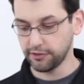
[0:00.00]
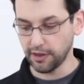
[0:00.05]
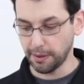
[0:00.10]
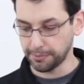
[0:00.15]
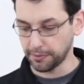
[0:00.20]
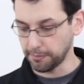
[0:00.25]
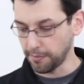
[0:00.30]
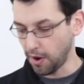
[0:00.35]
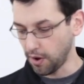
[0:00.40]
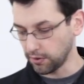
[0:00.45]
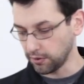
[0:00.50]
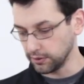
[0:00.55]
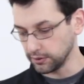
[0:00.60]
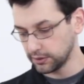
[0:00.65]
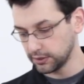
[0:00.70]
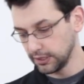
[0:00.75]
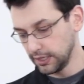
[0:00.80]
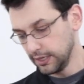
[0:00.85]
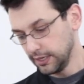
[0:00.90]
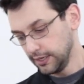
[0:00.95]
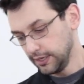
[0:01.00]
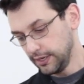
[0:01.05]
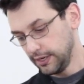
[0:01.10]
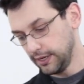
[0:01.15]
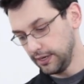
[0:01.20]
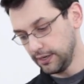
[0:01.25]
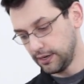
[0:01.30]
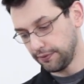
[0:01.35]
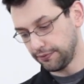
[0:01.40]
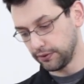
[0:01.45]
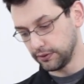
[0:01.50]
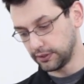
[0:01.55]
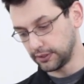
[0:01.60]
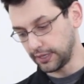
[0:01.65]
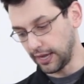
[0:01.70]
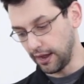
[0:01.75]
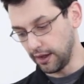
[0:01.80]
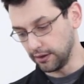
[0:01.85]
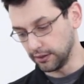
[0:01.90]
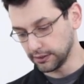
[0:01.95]
separate models in different
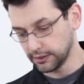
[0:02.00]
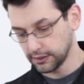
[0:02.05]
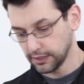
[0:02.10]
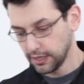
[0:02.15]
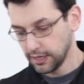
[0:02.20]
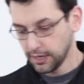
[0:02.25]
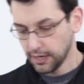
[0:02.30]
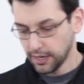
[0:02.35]
scales